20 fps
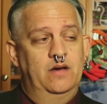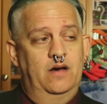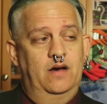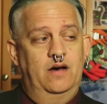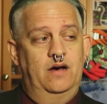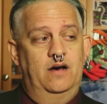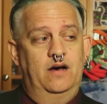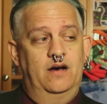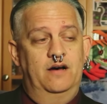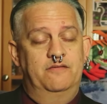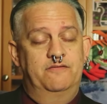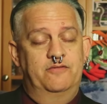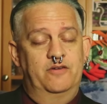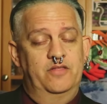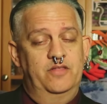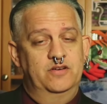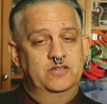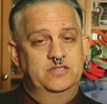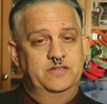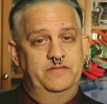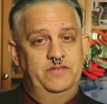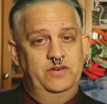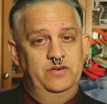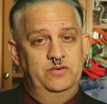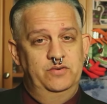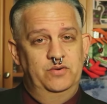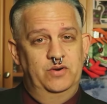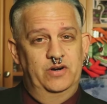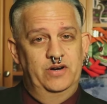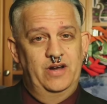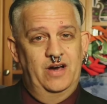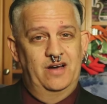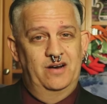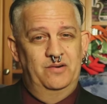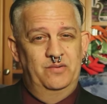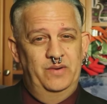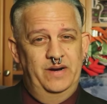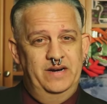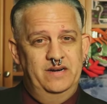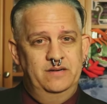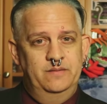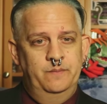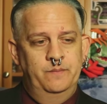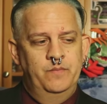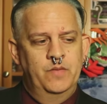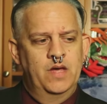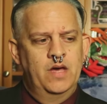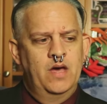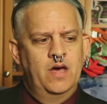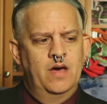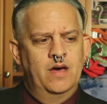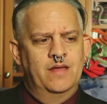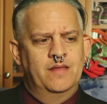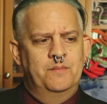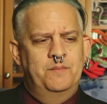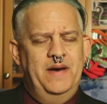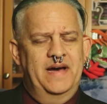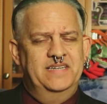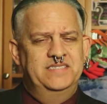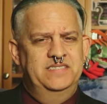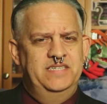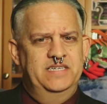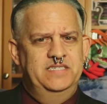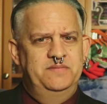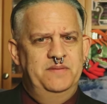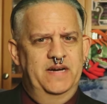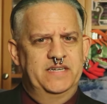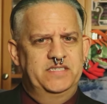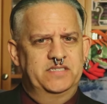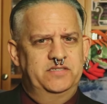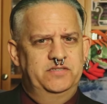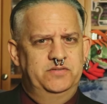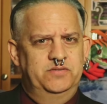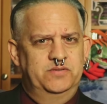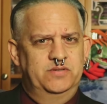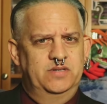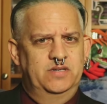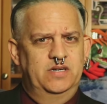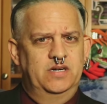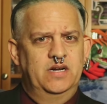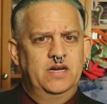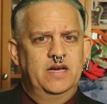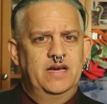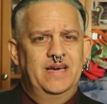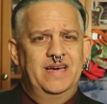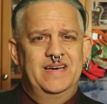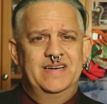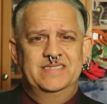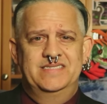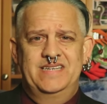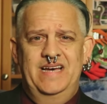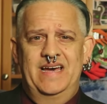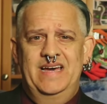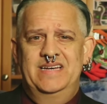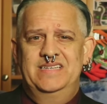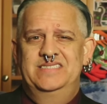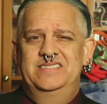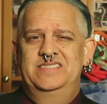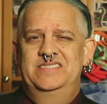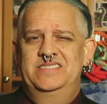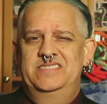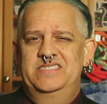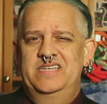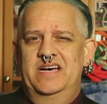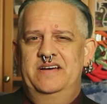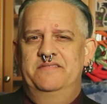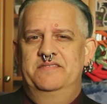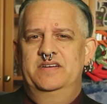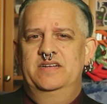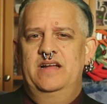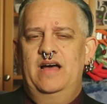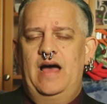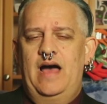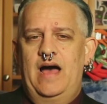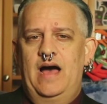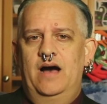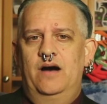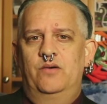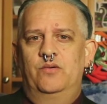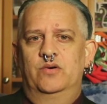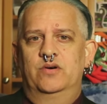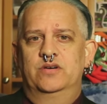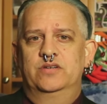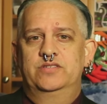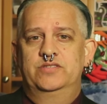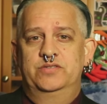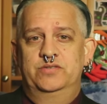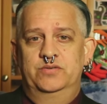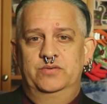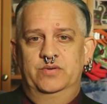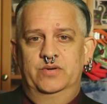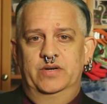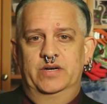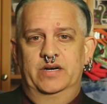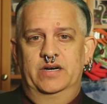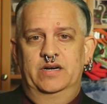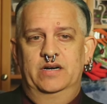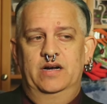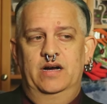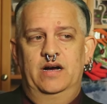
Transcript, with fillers: Uh, for those of you who are not aware, Backstage Magic Tour is a seven hour tour.